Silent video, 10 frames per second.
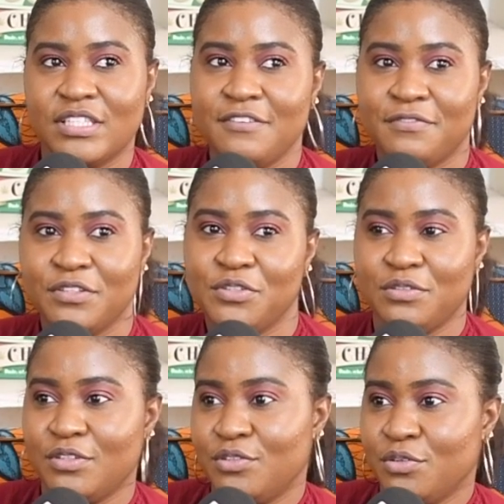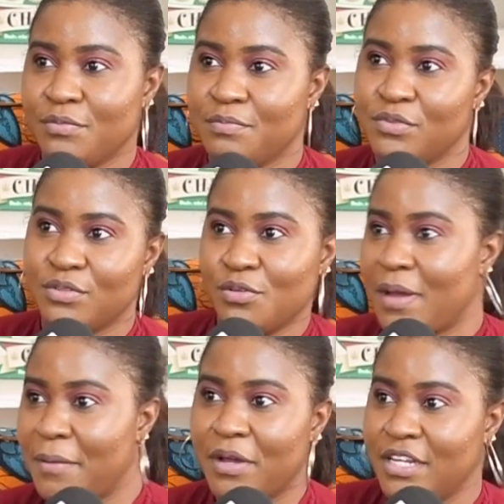need to do
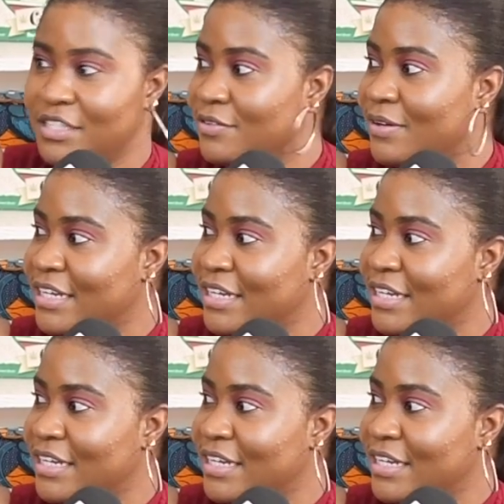my body too,